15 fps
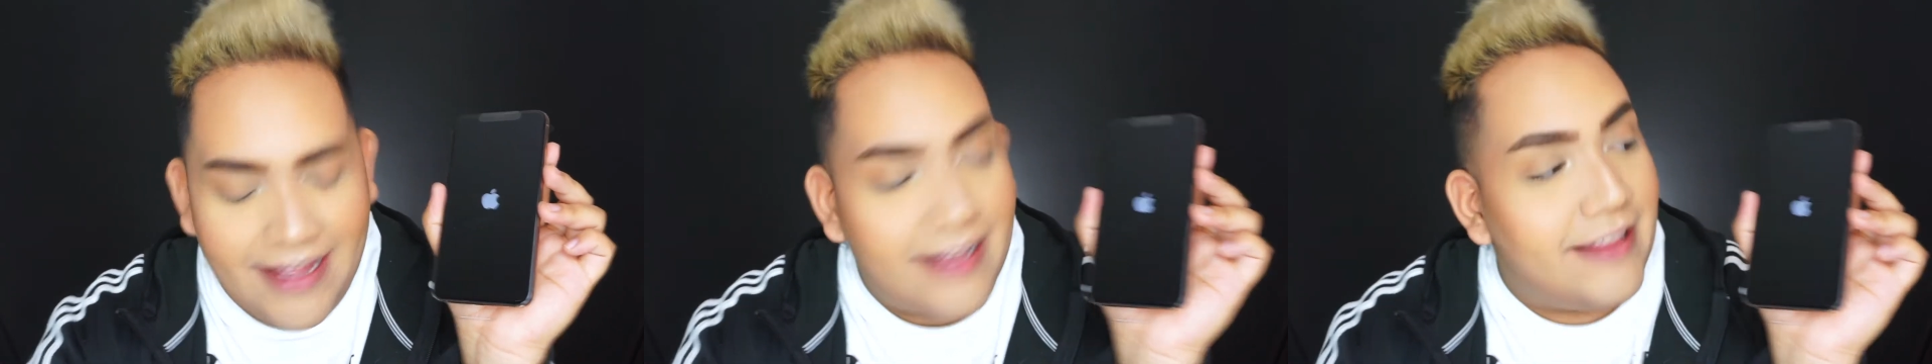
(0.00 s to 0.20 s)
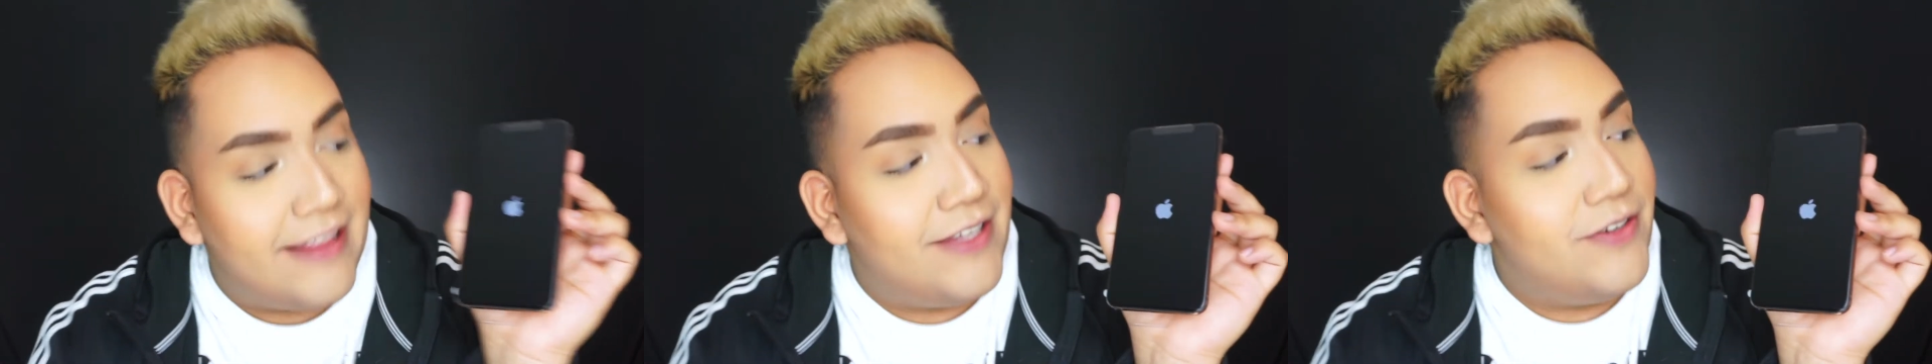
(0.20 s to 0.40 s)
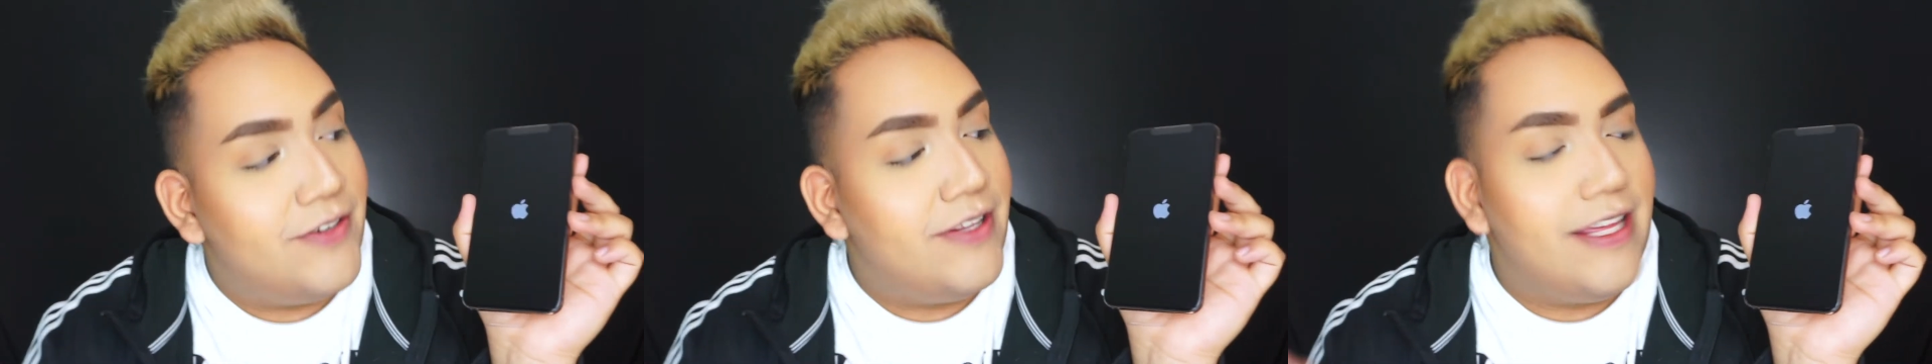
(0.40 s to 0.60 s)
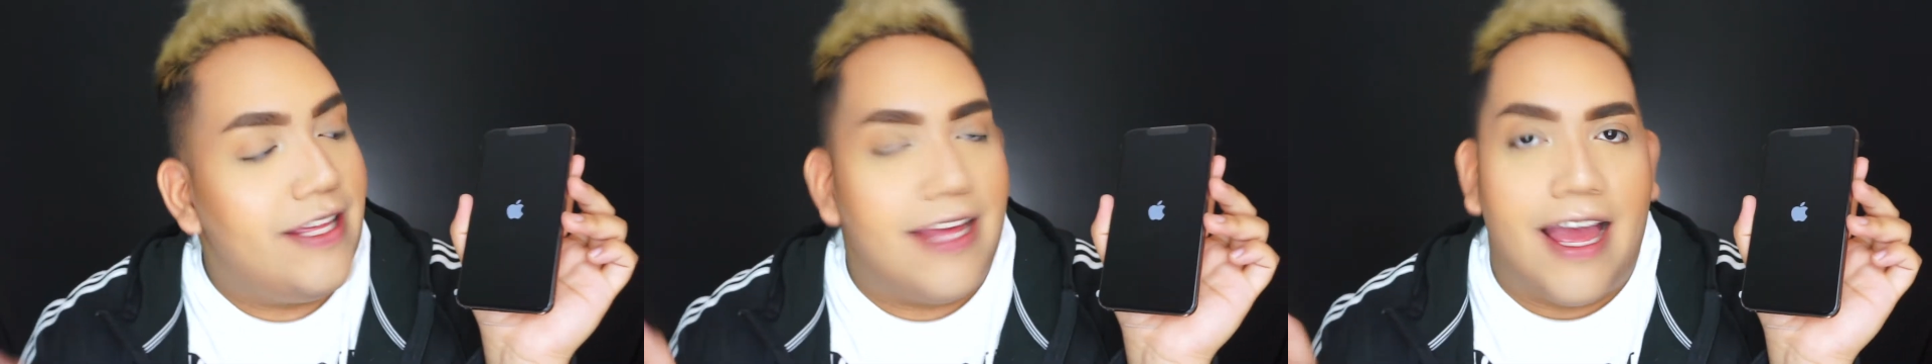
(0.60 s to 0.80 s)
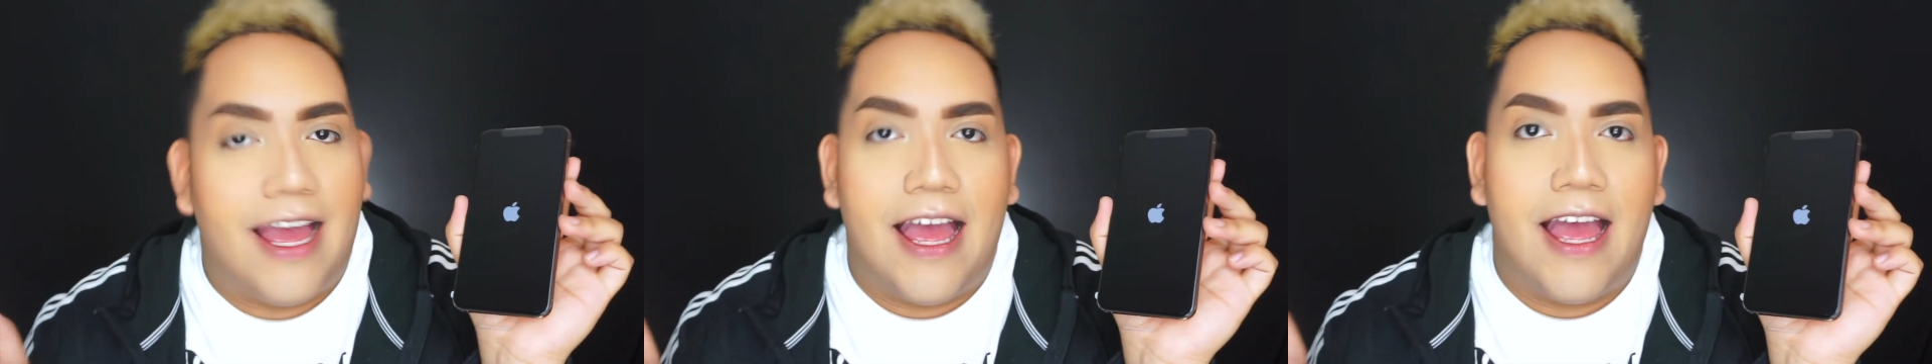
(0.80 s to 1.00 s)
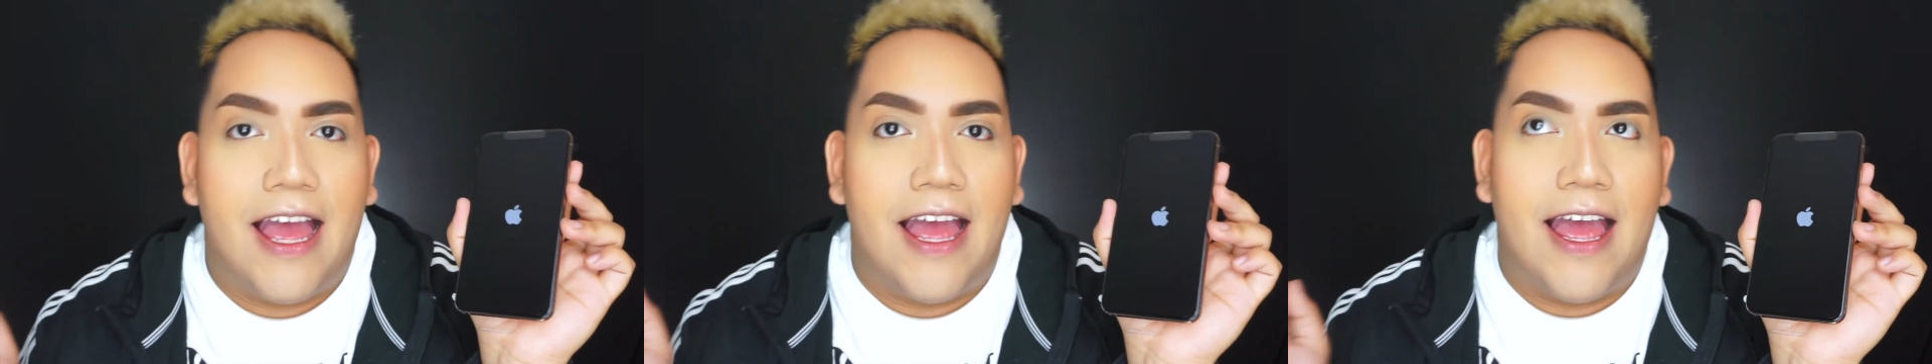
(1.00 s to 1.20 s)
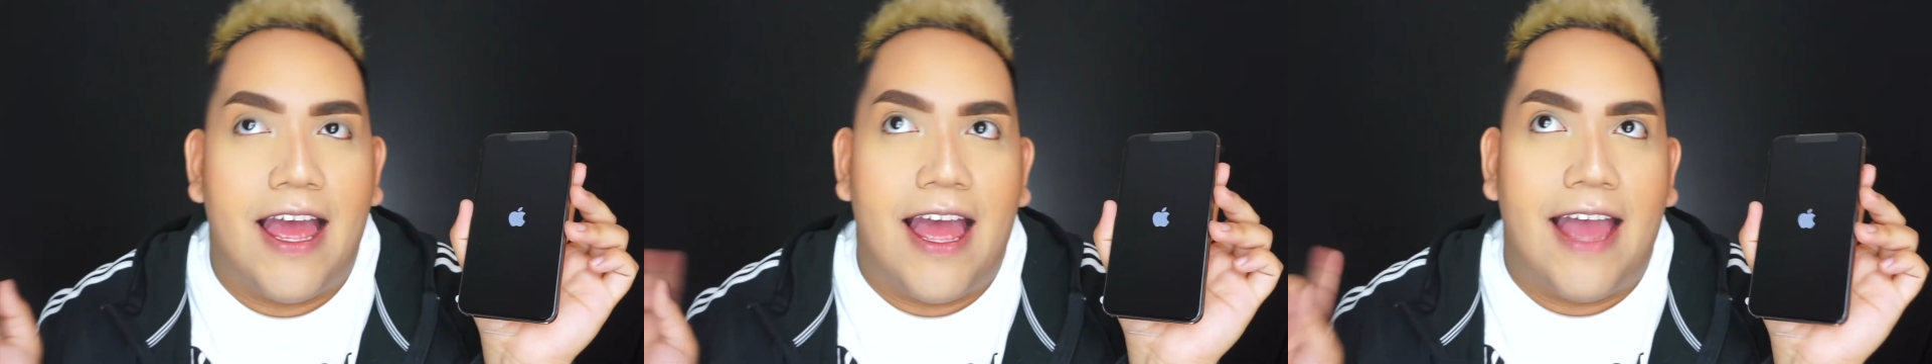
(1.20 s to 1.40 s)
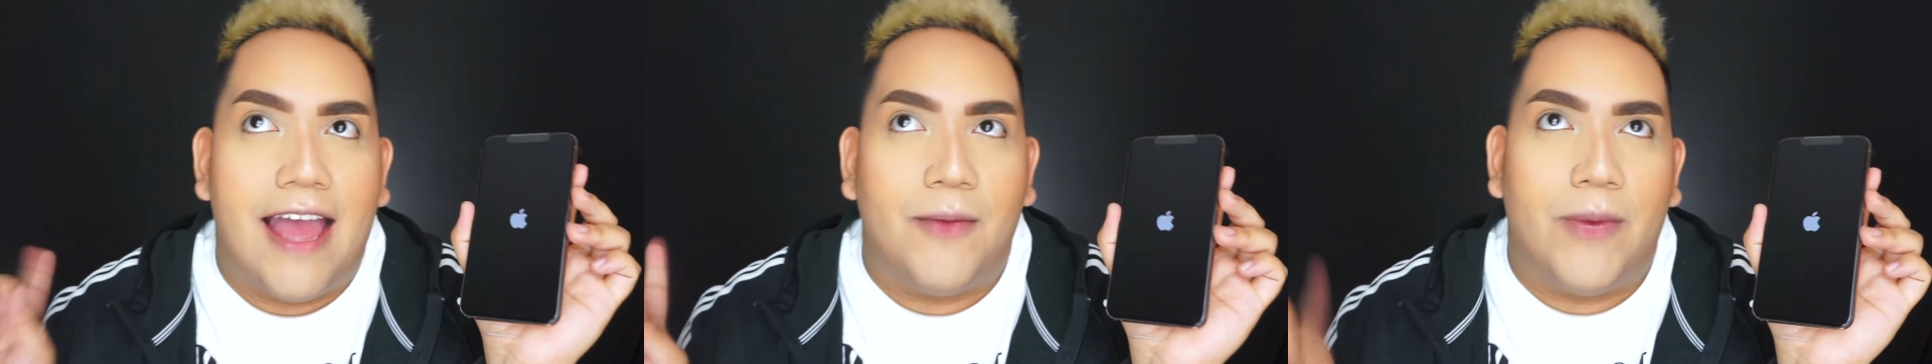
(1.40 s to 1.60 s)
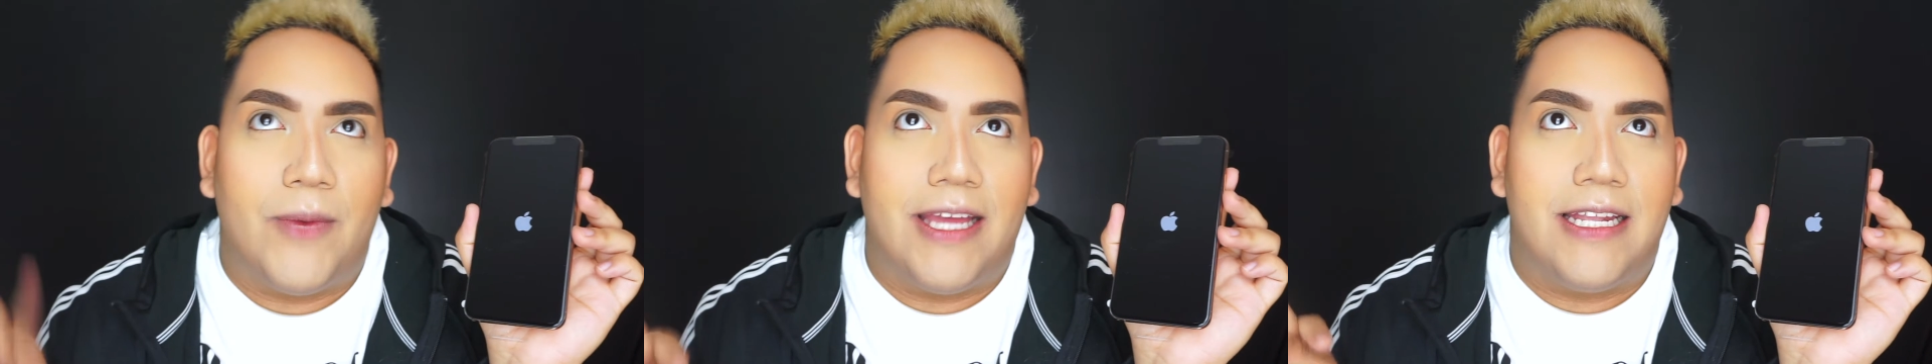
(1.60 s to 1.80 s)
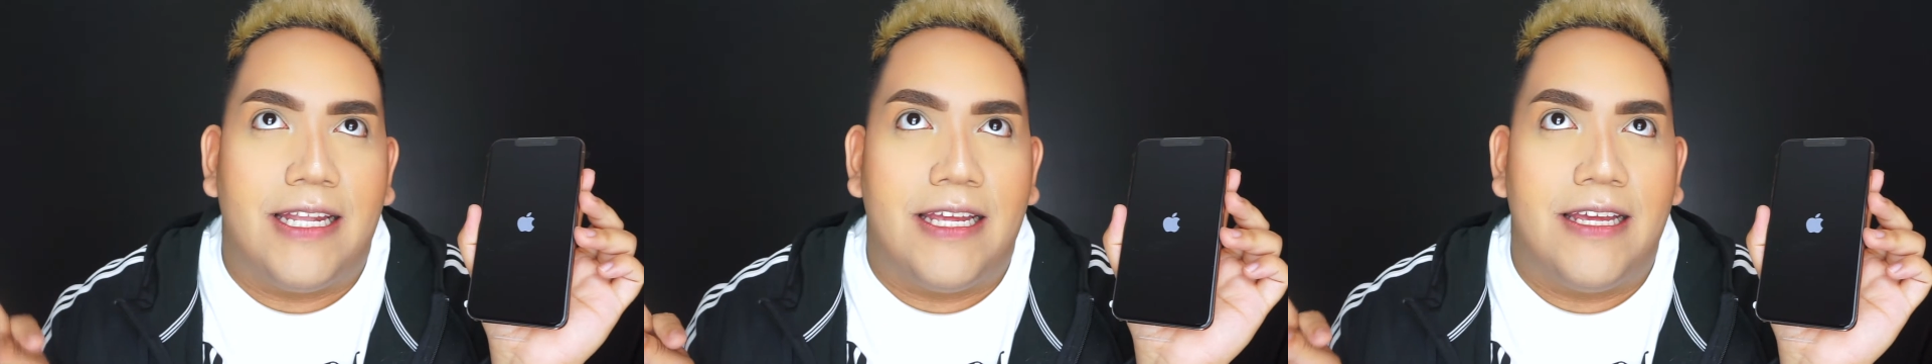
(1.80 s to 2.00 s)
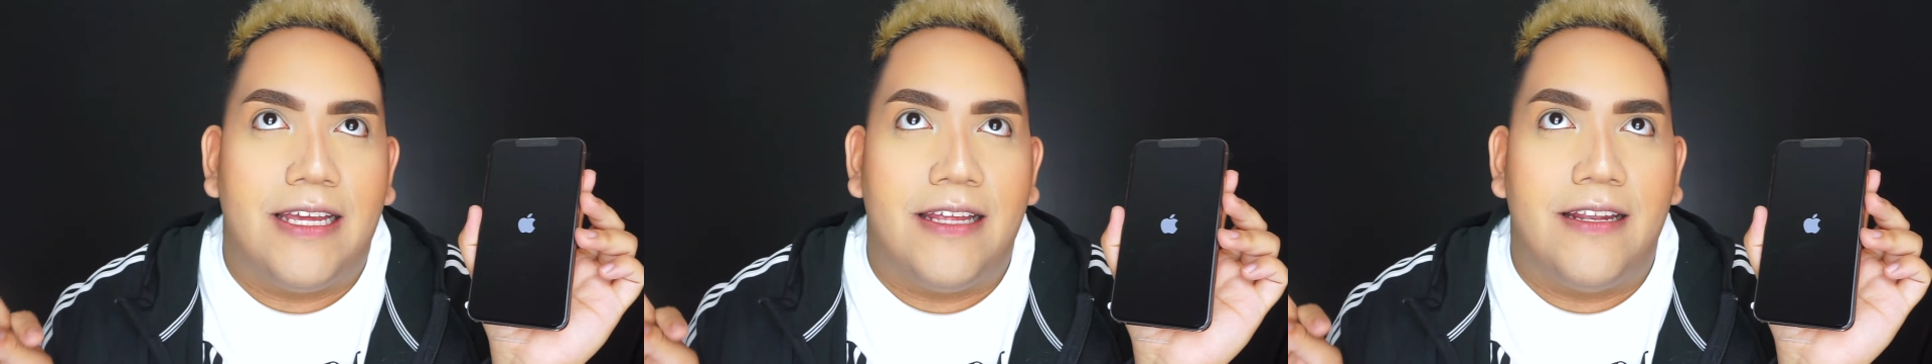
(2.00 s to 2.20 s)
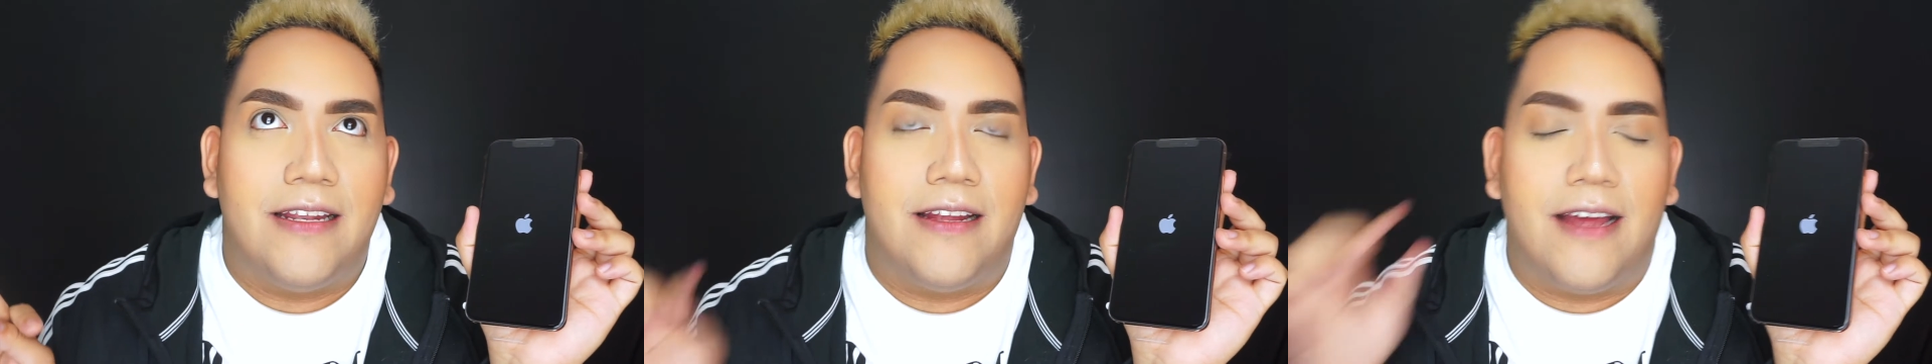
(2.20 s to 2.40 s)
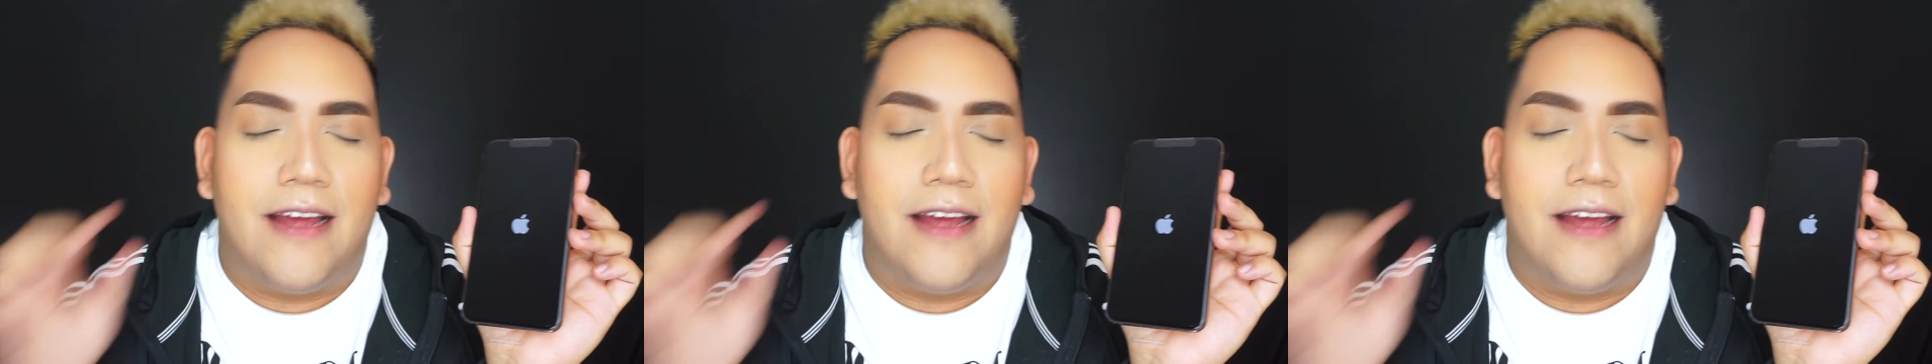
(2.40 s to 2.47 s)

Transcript: Literally, I waited,